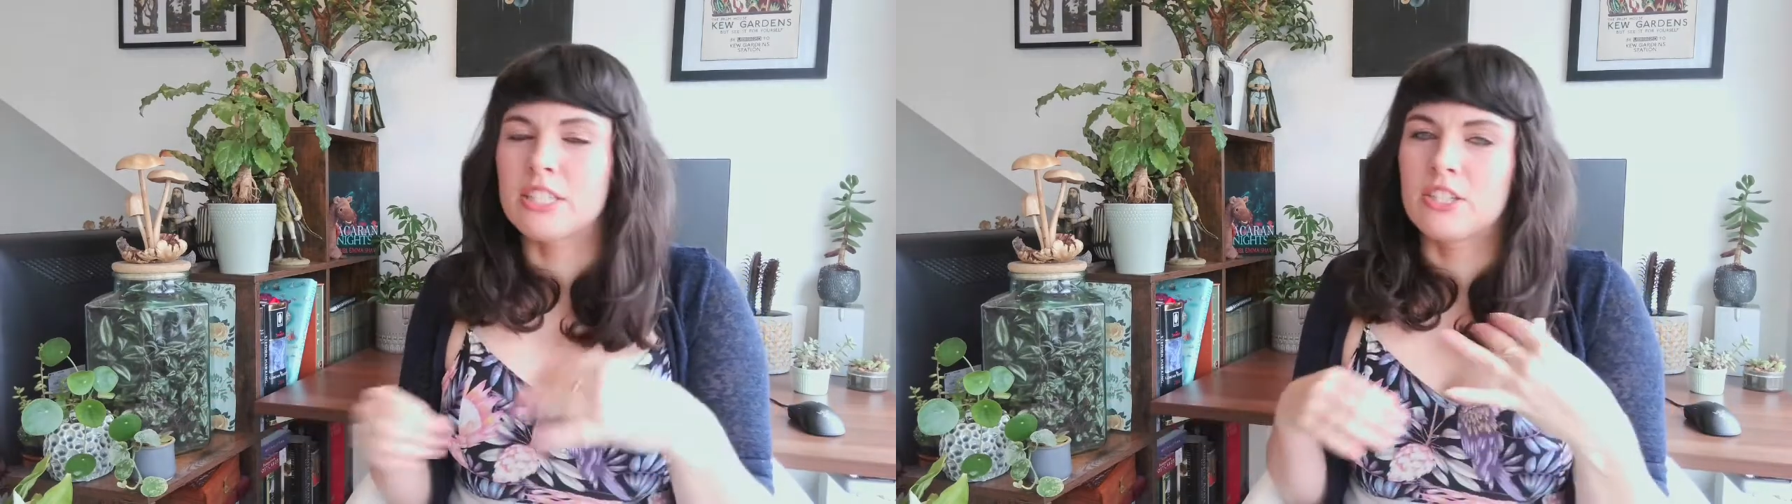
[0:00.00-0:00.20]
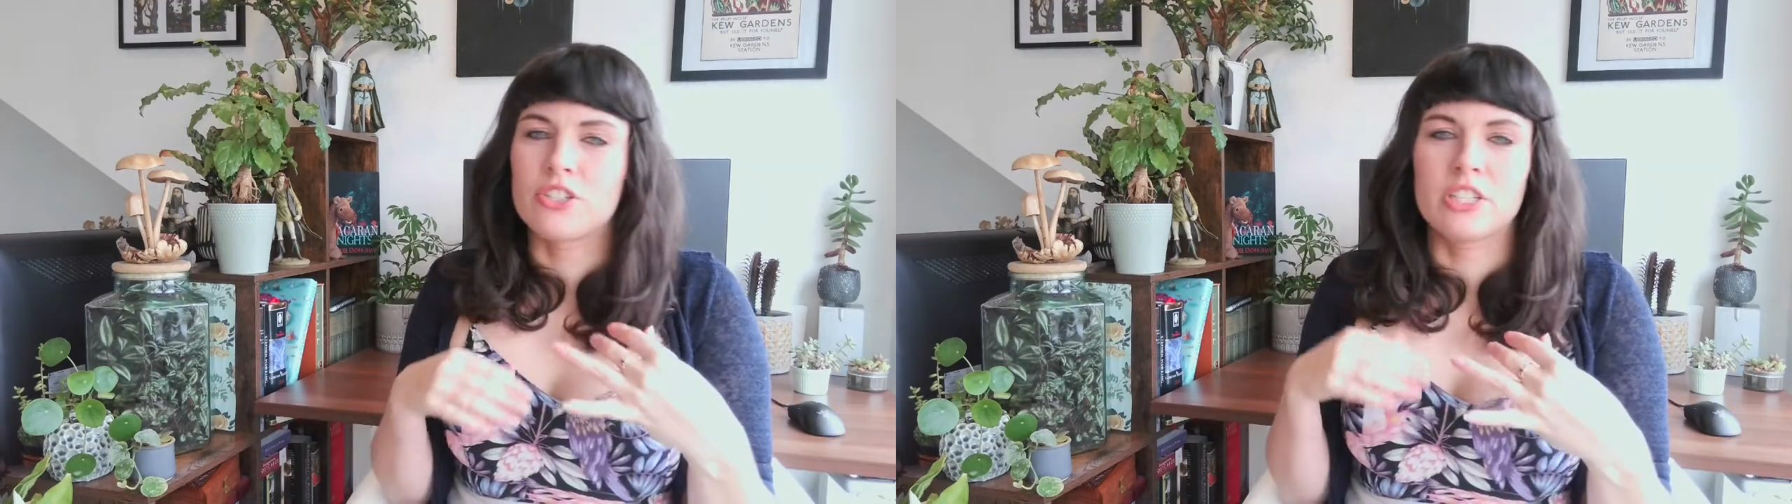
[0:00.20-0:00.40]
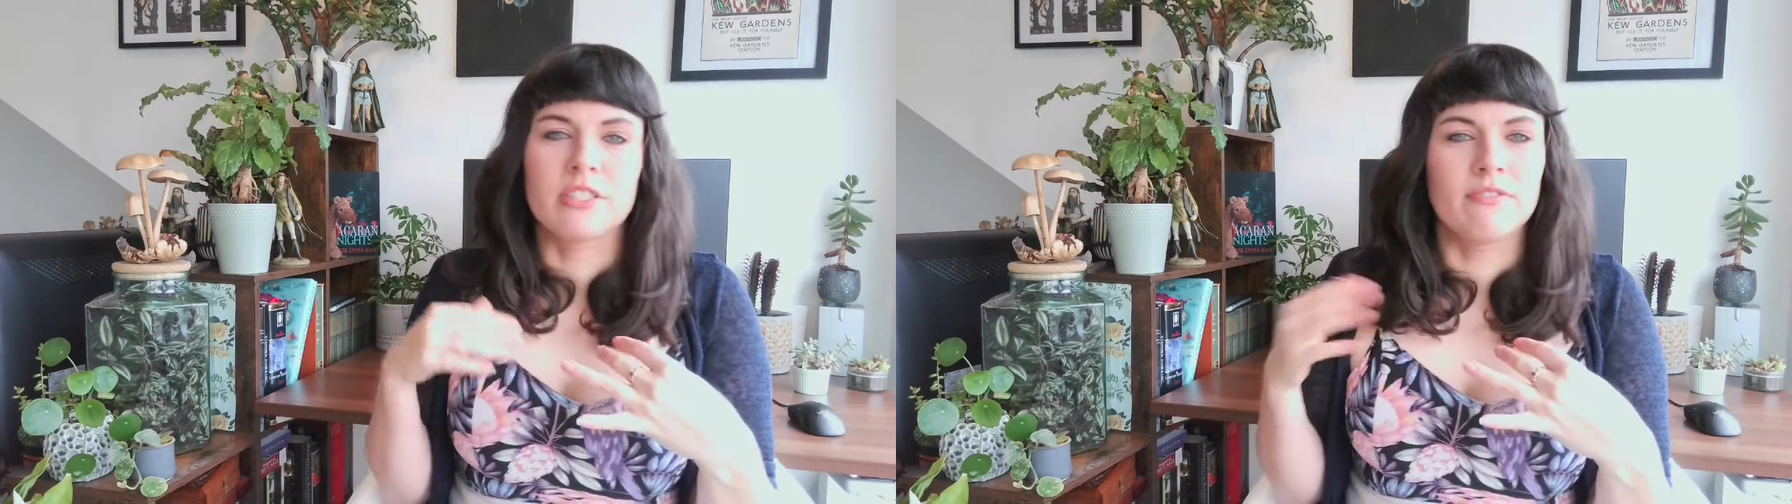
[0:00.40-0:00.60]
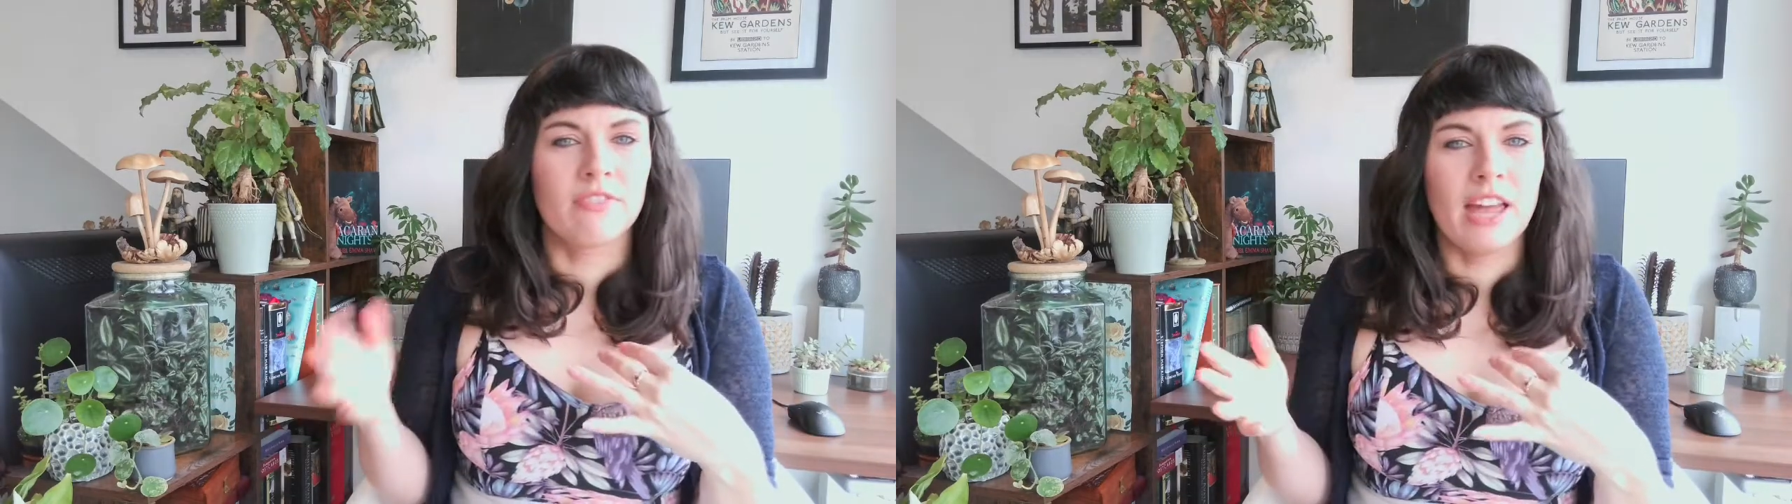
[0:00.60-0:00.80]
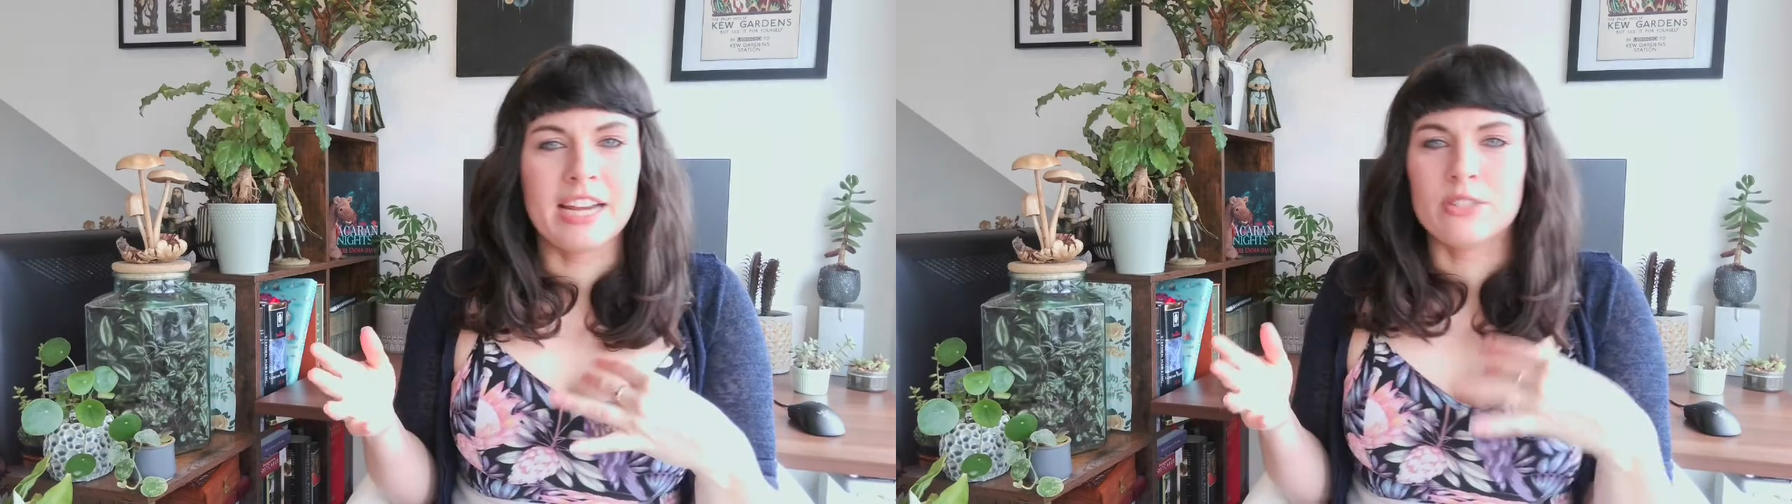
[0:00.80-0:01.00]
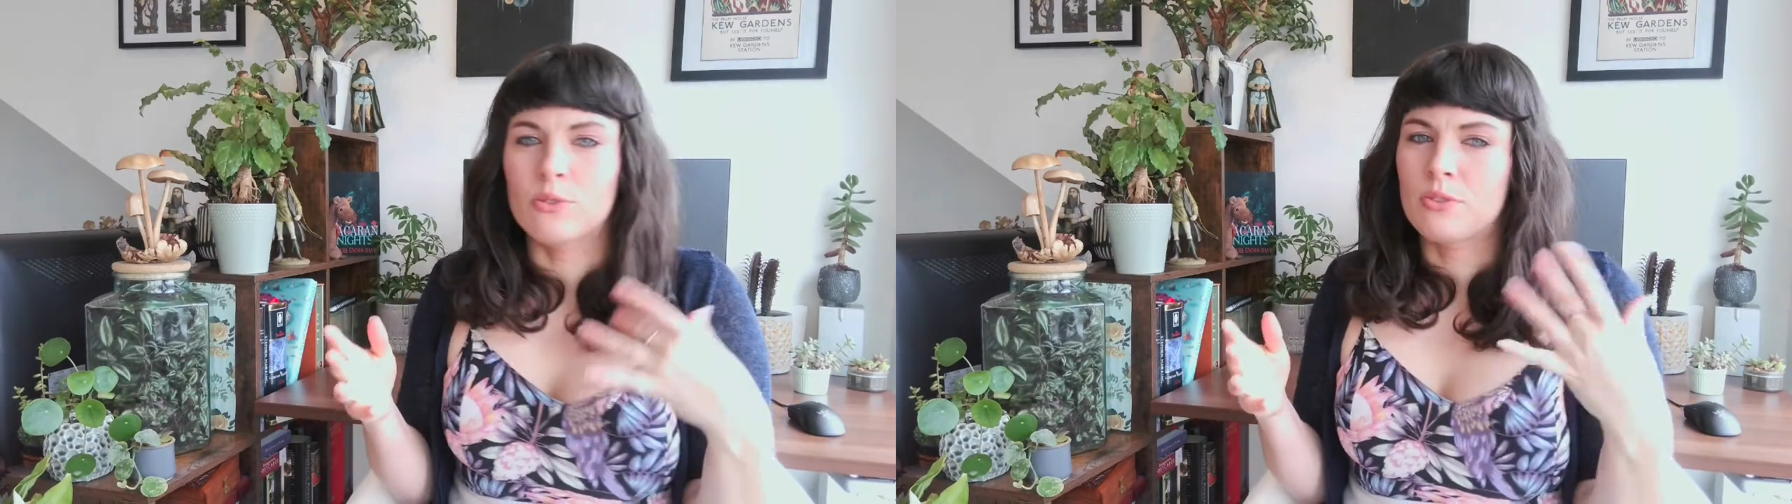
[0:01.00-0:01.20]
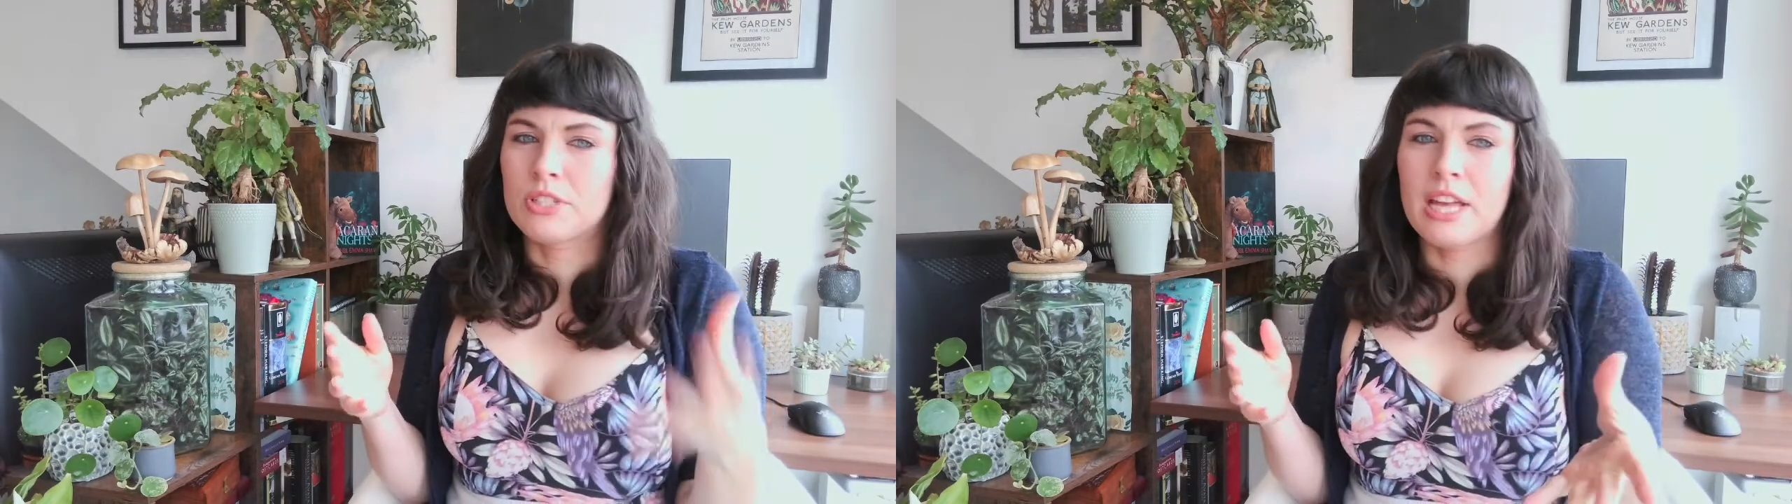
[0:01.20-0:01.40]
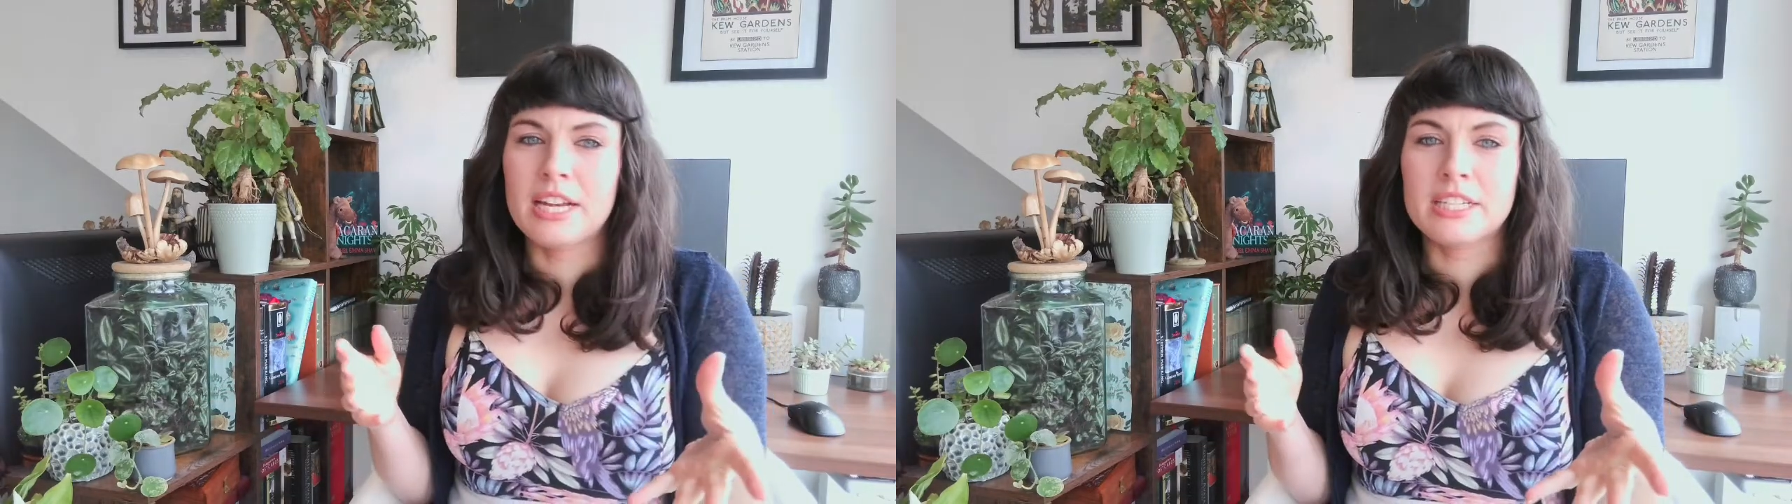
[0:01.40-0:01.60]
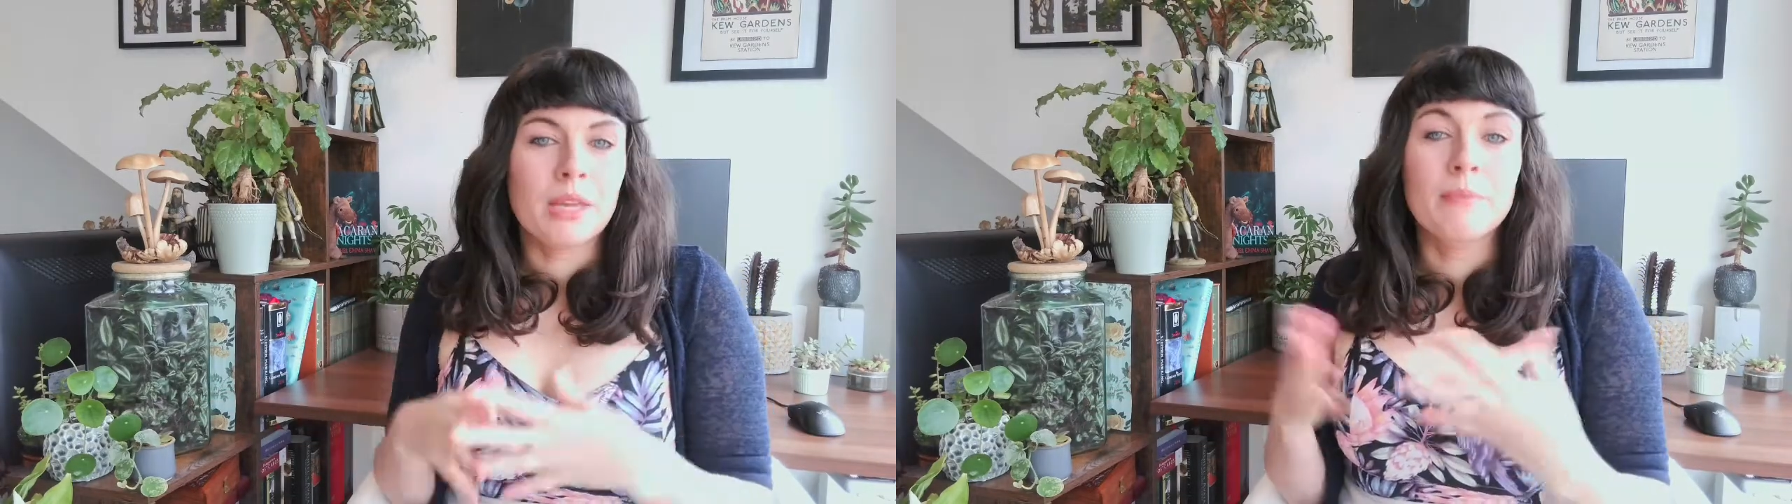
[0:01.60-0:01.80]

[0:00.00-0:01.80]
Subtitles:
such as flight or sight,